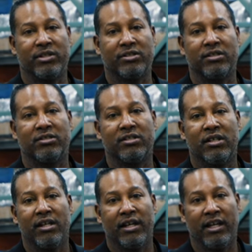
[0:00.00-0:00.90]
instance,
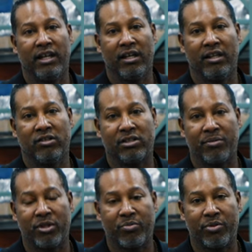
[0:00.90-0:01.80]
in some
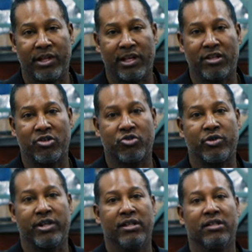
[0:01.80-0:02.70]
of the printing
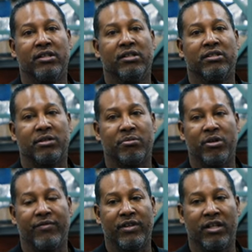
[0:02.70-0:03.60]
industry, some
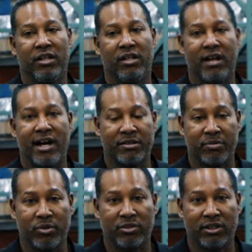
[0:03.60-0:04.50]
of the
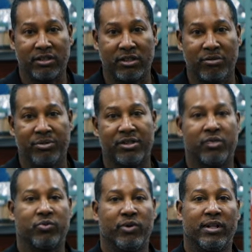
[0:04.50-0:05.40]
hospital systems,
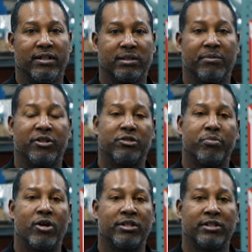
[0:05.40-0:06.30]
as well as some of the
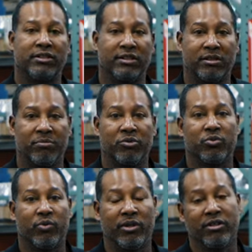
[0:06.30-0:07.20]
sparging systems
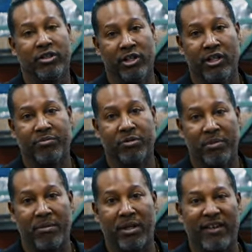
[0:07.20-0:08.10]
where you need up to
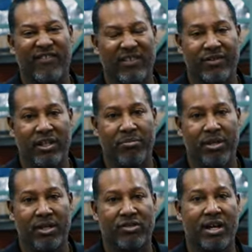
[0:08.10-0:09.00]
maybe like
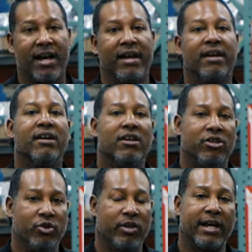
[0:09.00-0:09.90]
15 psi.
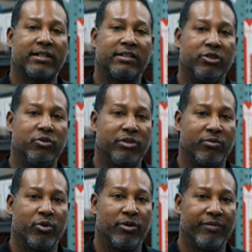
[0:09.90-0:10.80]
You can actually use a
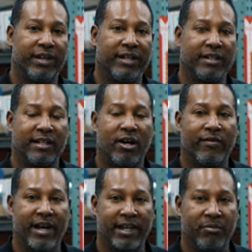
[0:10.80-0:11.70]
rotary vane style
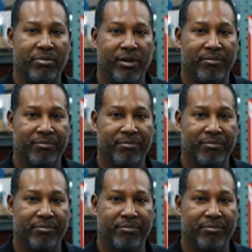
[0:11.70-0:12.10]
vacuum pump.